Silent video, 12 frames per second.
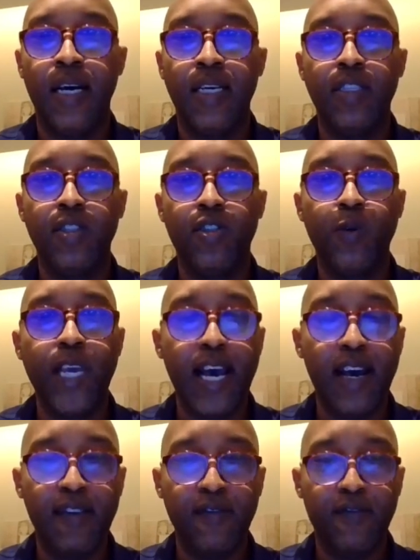Do we
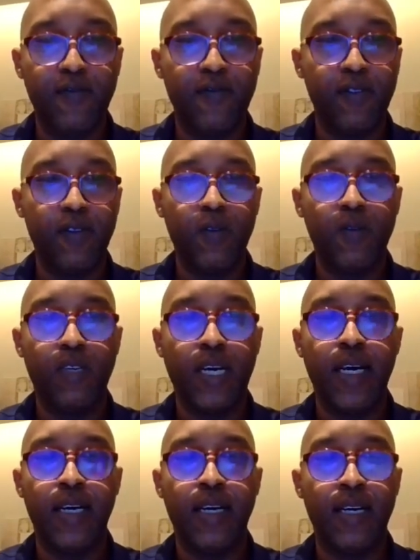have
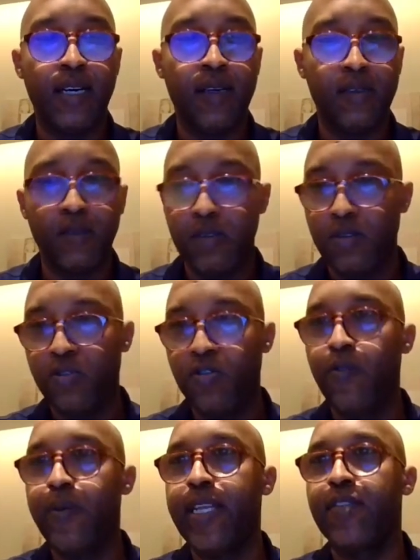2
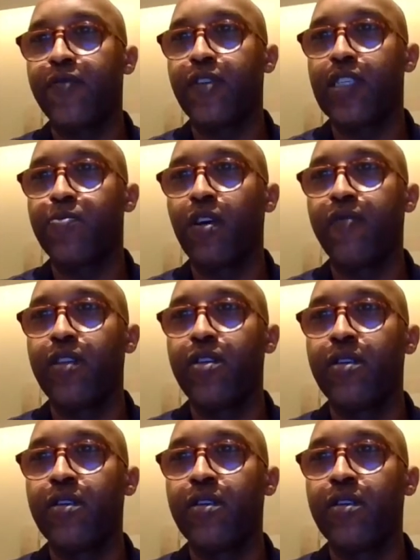minutes for a small video?